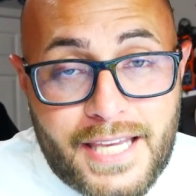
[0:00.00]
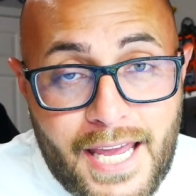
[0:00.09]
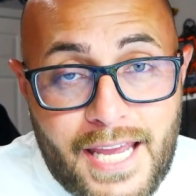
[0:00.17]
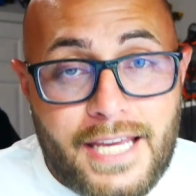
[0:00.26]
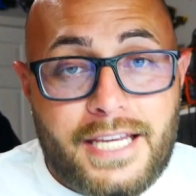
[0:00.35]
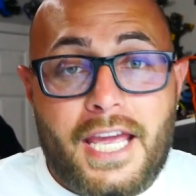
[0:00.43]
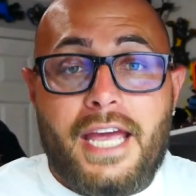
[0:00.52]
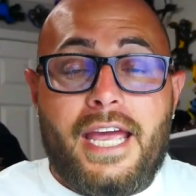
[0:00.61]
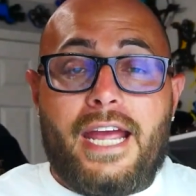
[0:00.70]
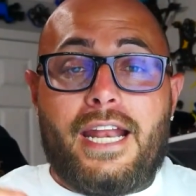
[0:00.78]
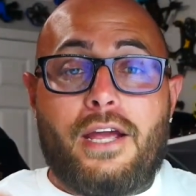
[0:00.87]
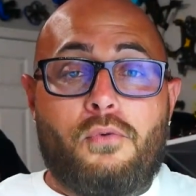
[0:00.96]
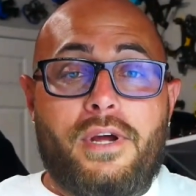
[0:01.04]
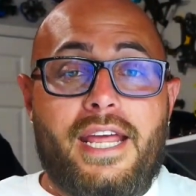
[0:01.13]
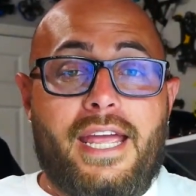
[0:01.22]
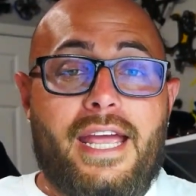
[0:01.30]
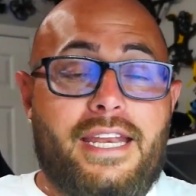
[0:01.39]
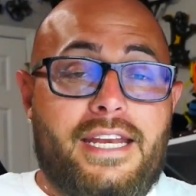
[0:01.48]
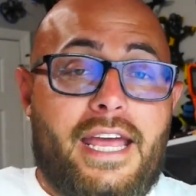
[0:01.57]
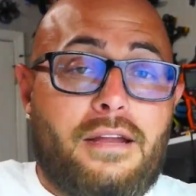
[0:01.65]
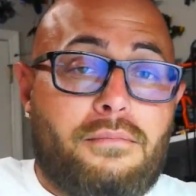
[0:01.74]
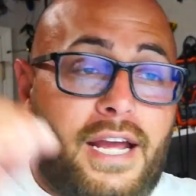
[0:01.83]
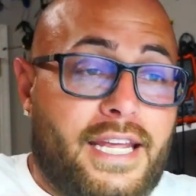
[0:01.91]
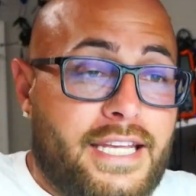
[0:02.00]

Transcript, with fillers: cake, and I went ahead and had my